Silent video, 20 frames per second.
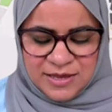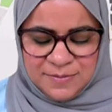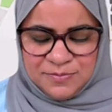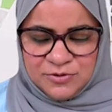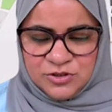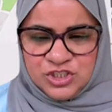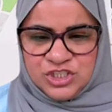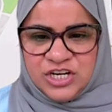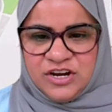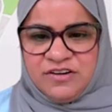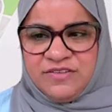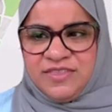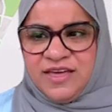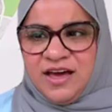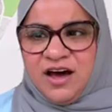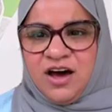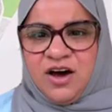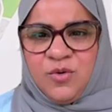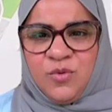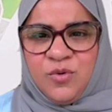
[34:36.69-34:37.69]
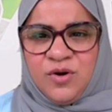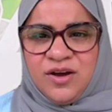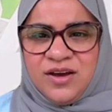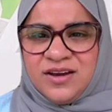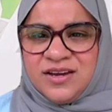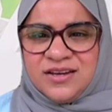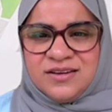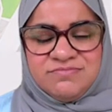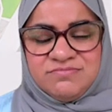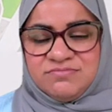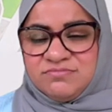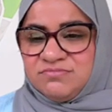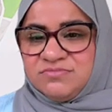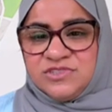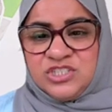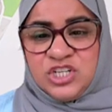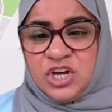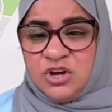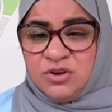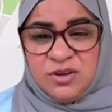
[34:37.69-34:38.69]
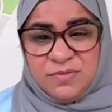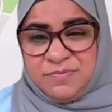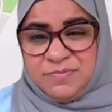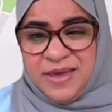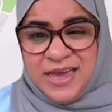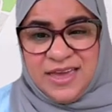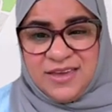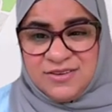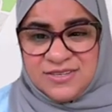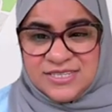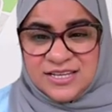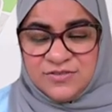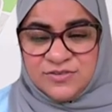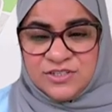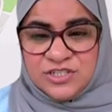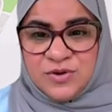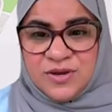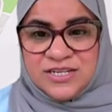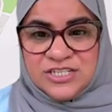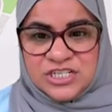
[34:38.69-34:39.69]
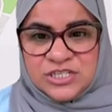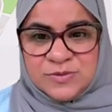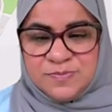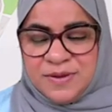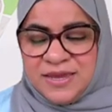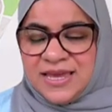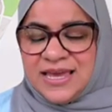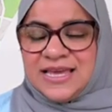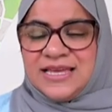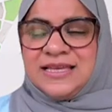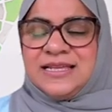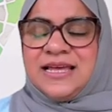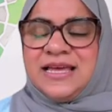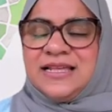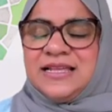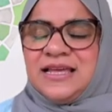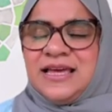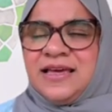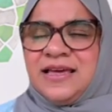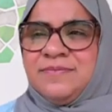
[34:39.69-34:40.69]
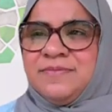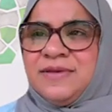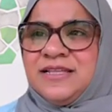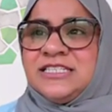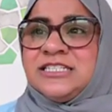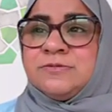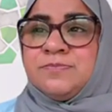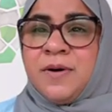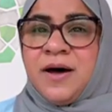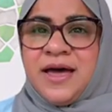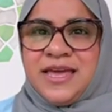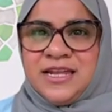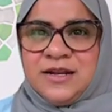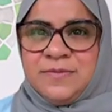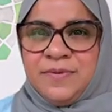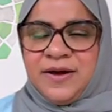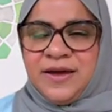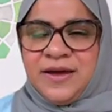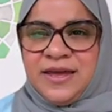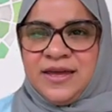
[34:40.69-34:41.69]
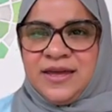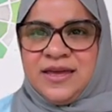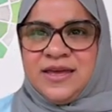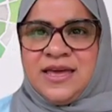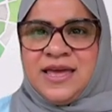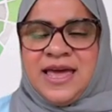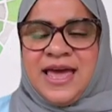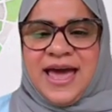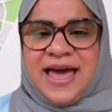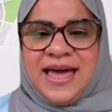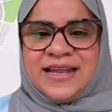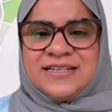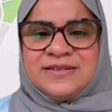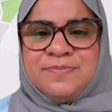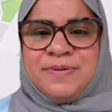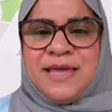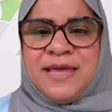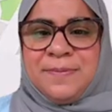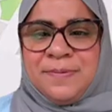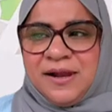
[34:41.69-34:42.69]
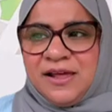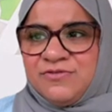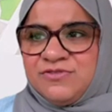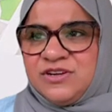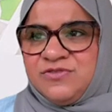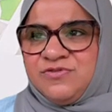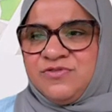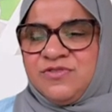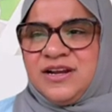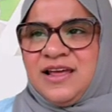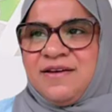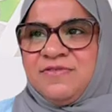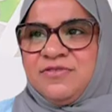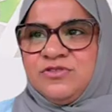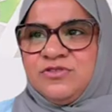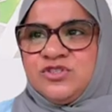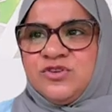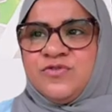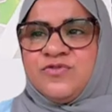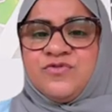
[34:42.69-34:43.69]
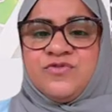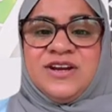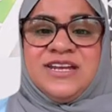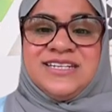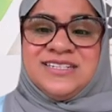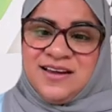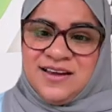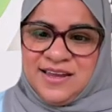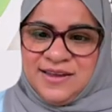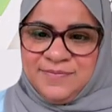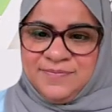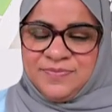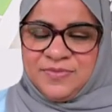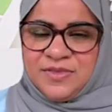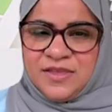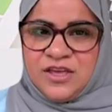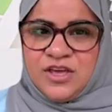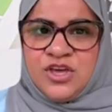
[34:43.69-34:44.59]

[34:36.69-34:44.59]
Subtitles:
So when you go online or see other people sharing their artwork, don't compare yourself to it. Just be inspired by it.